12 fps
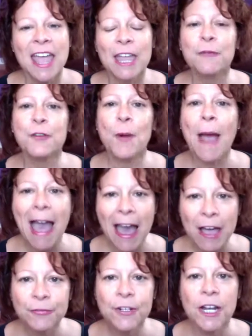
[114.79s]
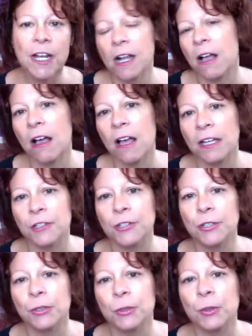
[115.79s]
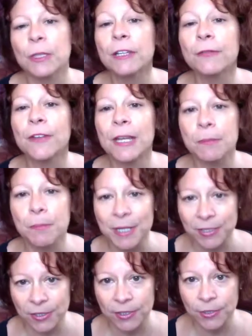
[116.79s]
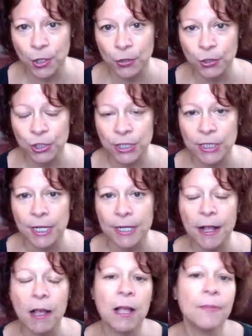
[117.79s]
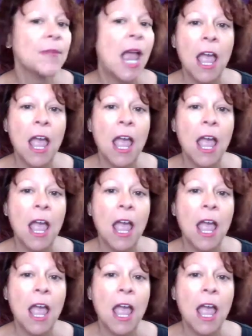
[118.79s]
If you have not gone to levinebusinesscoaching.com,